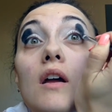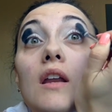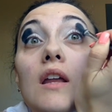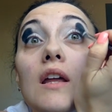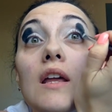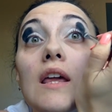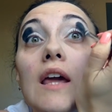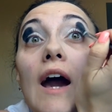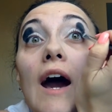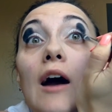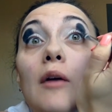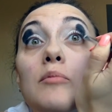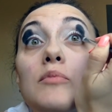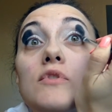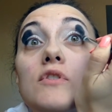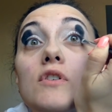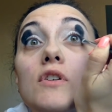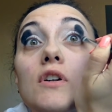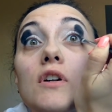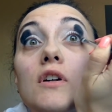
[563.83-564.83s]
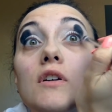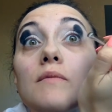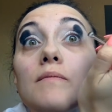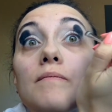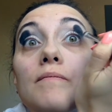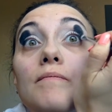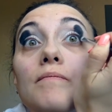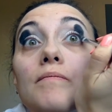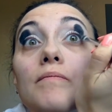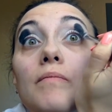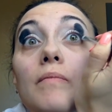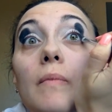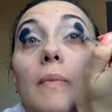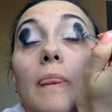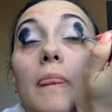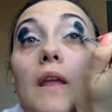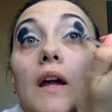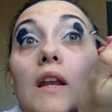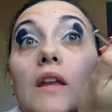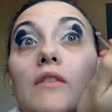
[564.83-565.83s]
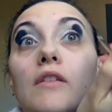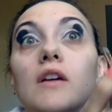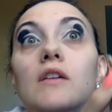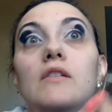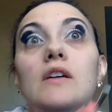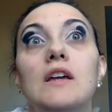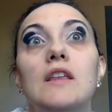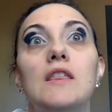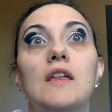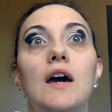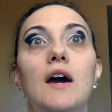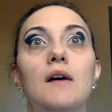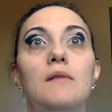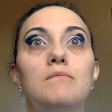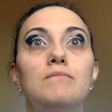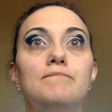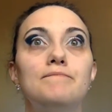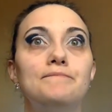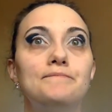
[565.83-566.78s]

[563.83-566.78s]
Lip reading: gaps or anything like that.